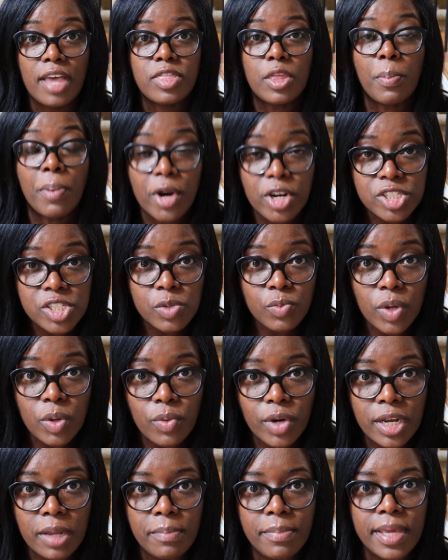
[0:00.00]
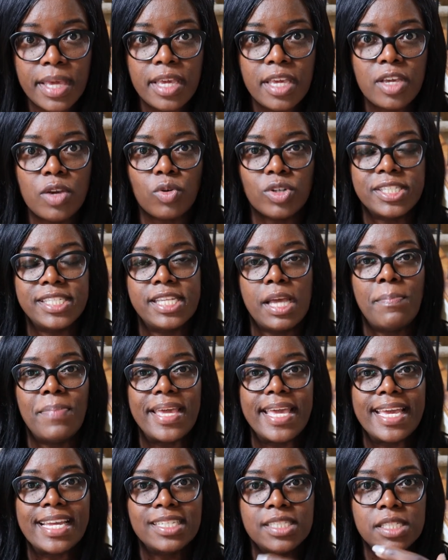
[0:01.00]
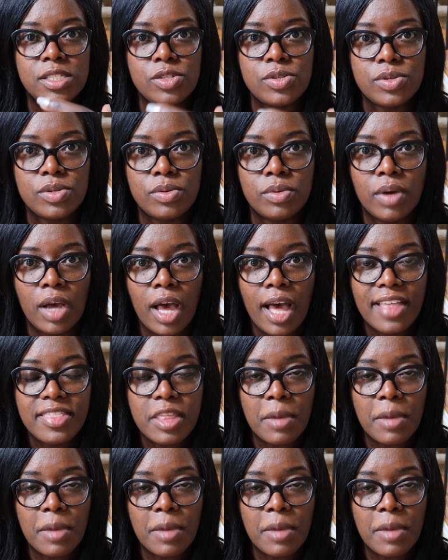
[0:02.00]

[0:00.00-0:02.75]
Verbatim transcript: the person we wanna be or stepping into